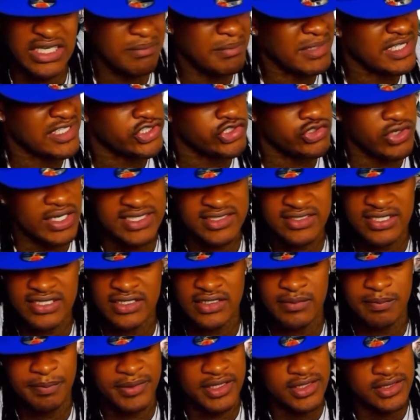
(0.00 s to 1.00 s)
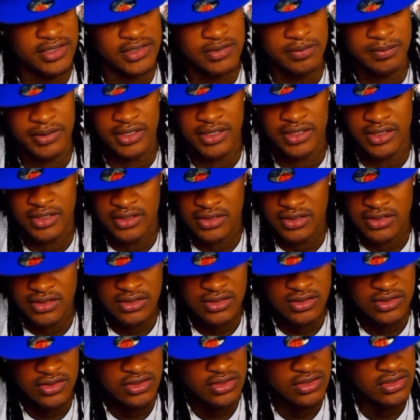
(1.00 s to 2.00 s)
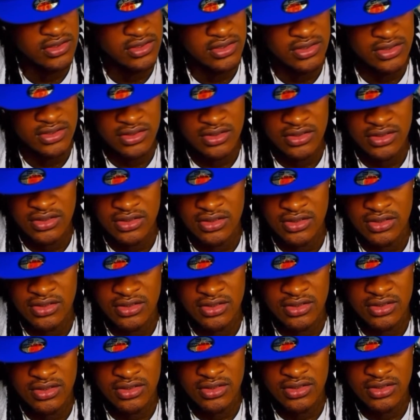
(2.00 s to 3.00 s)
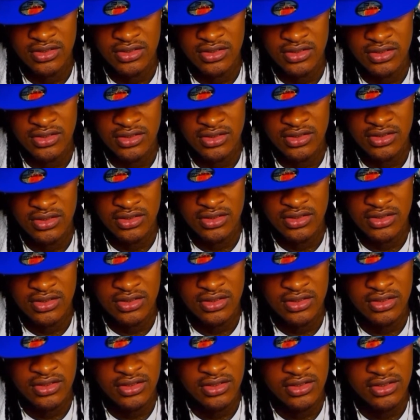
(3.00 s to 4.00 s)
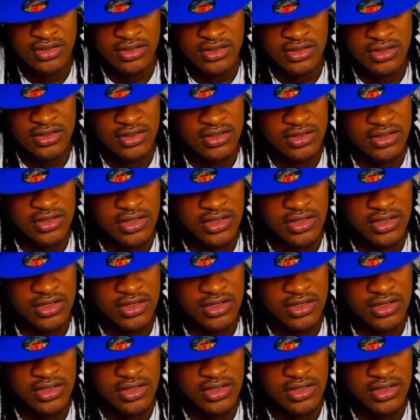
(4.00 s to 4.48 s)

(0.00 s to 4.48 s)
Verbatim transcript: Get me straight to the bitch, bro. You now have more options for how to get help.